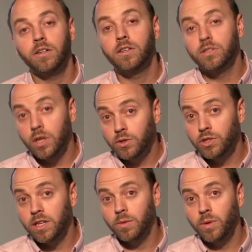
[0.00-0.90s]

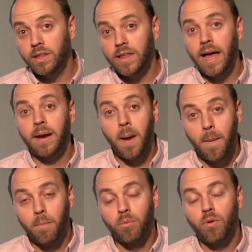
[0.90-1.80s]
associated with that
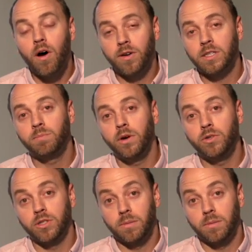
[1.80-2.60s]
broad exposure,